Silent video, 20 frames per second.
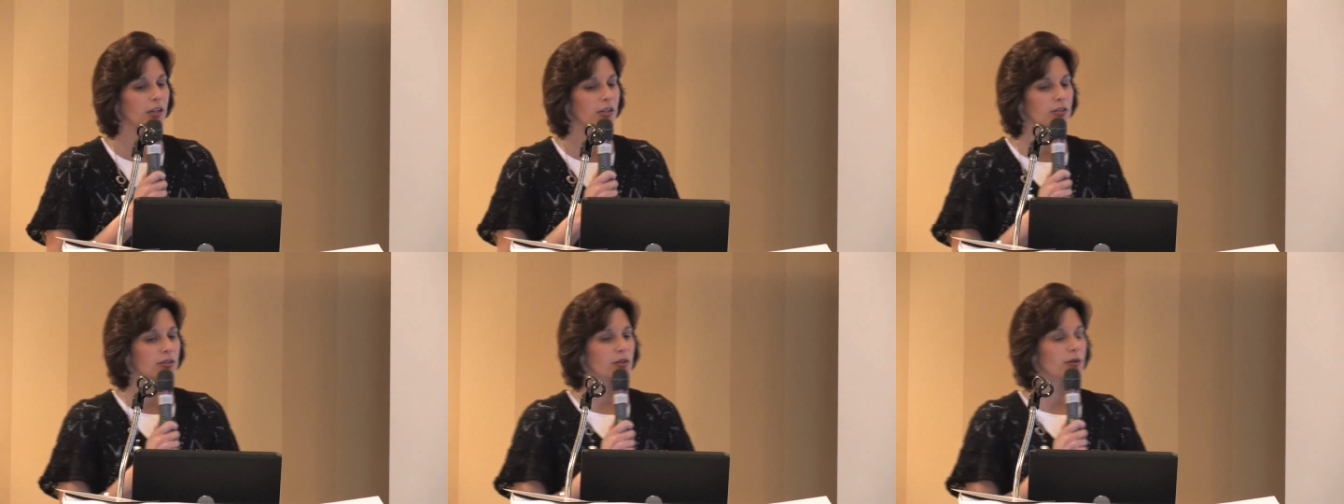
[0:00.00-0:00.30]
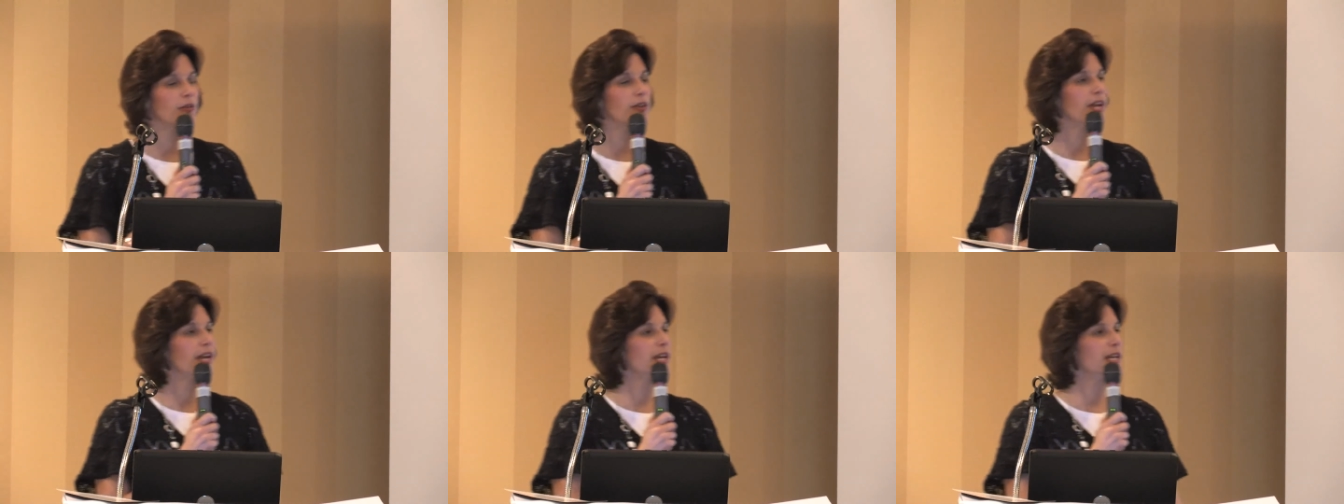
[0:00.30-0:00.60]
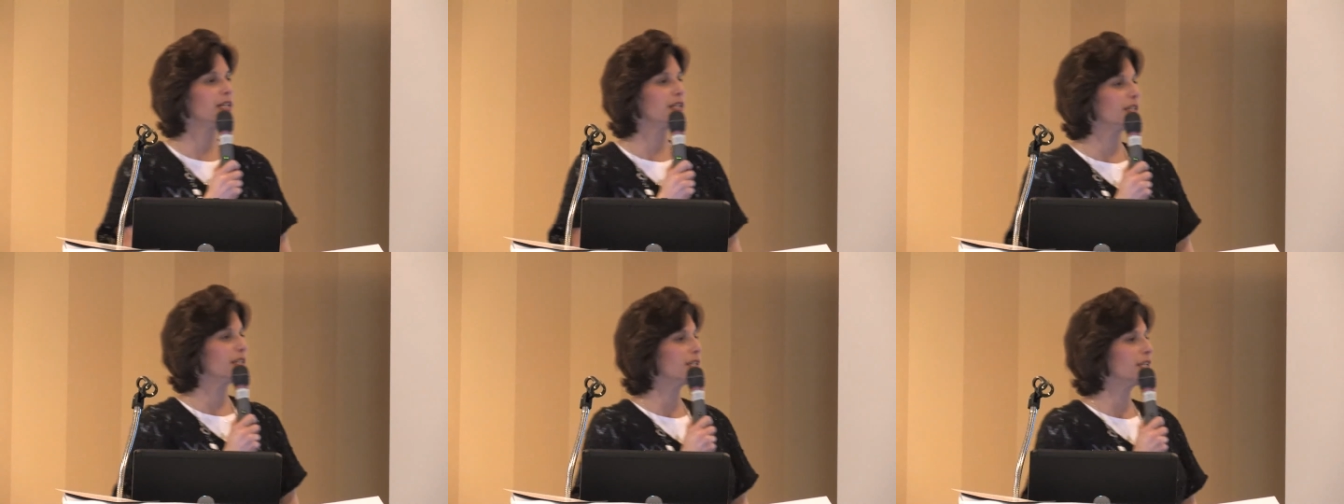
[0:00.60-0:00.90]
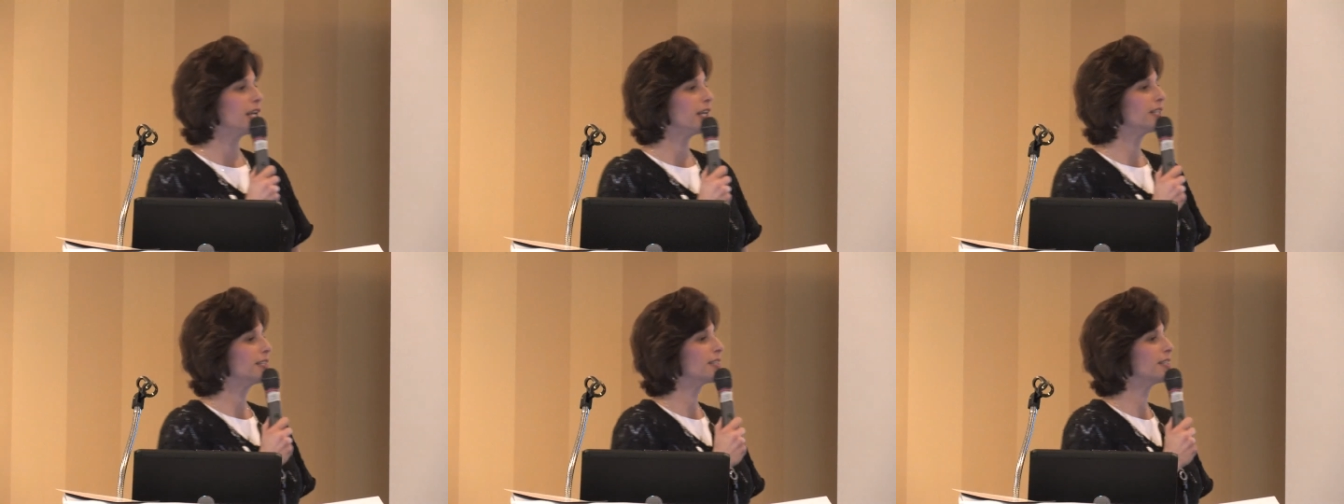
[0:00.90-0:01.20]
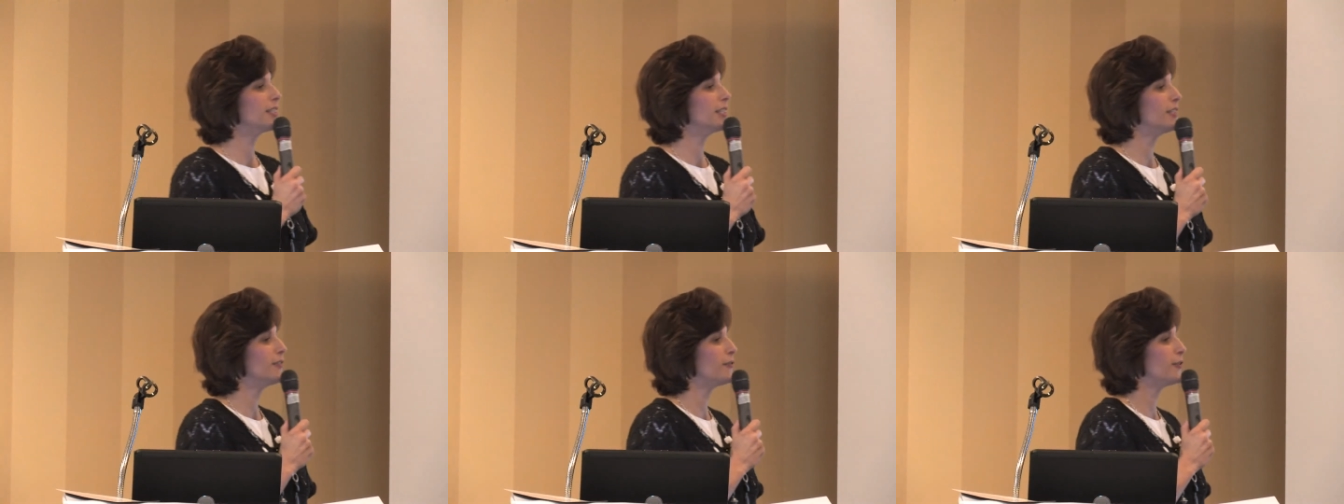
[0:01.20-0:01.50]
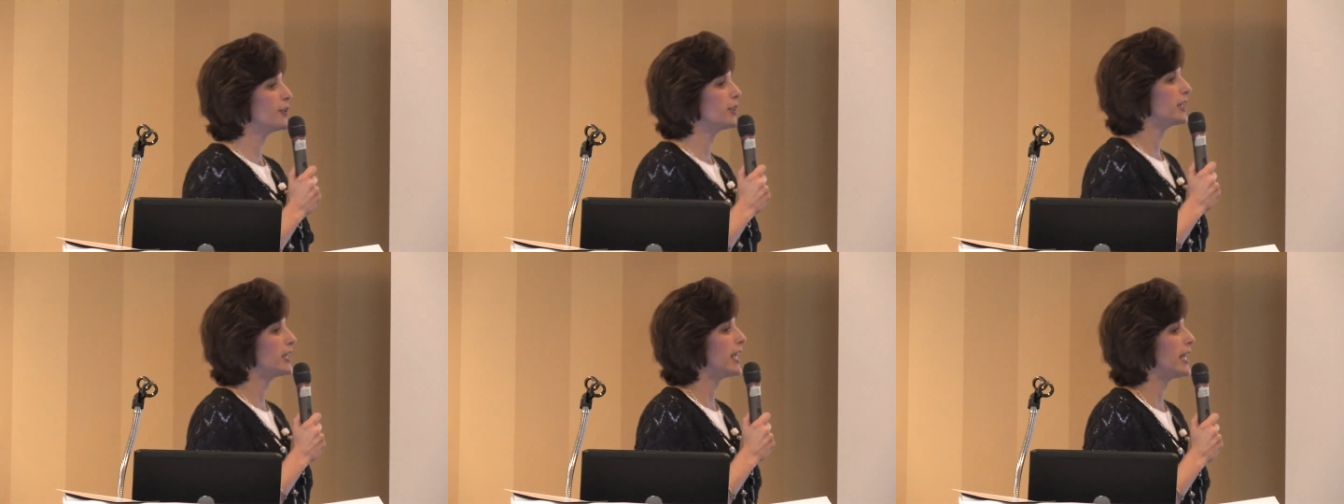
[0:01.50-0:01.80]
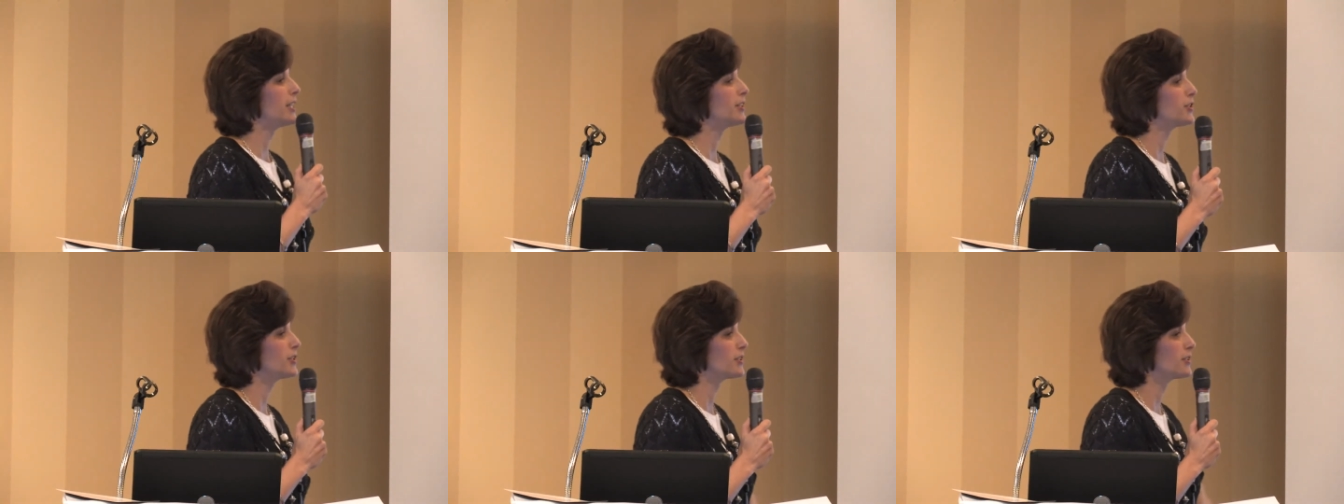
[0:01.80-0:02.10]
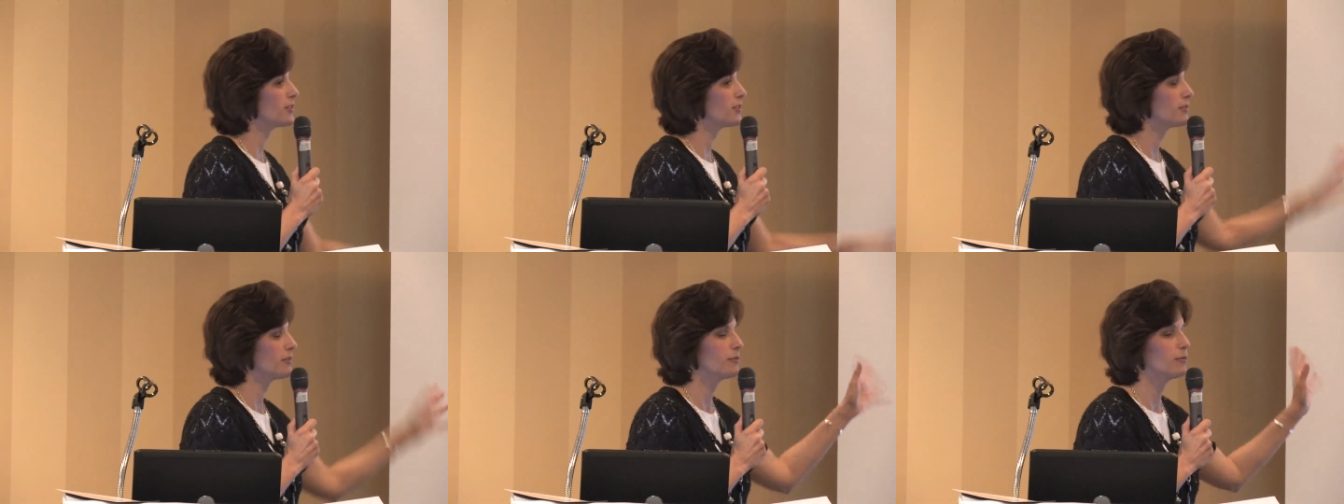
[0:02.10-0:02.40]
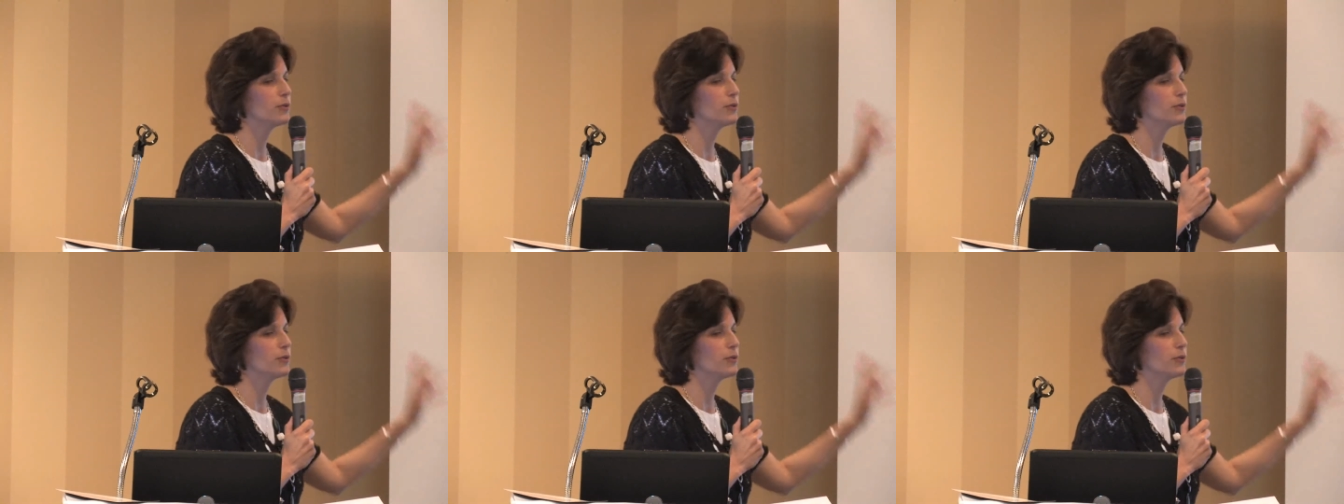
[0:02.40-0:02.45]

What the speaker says: So then the next thing for gadgets,